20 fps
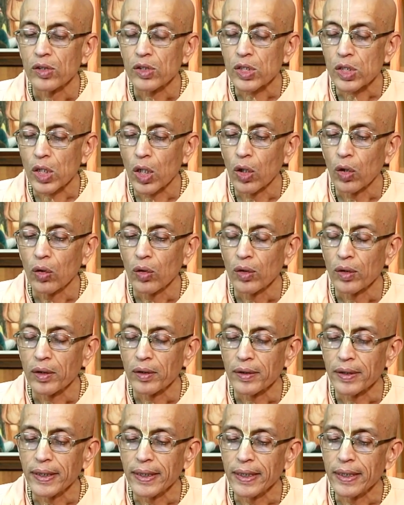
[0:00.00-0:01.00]
So,
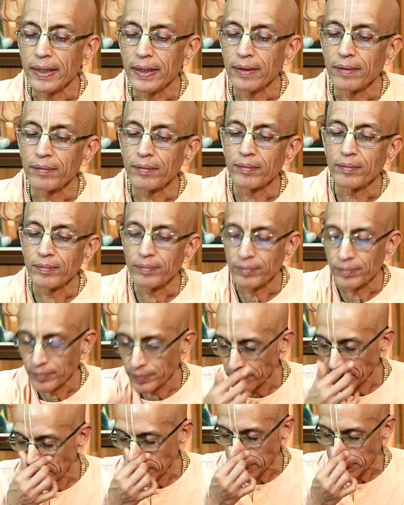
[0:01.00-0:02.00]
the
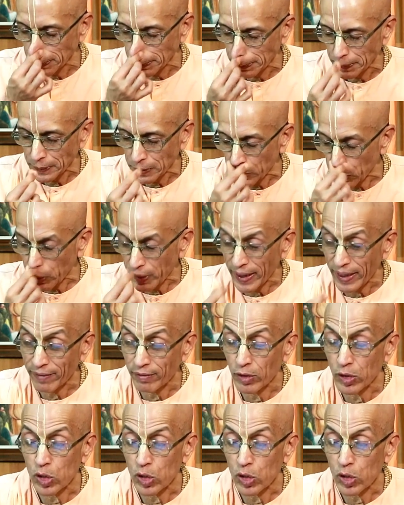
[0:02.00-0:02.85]
Shukadeva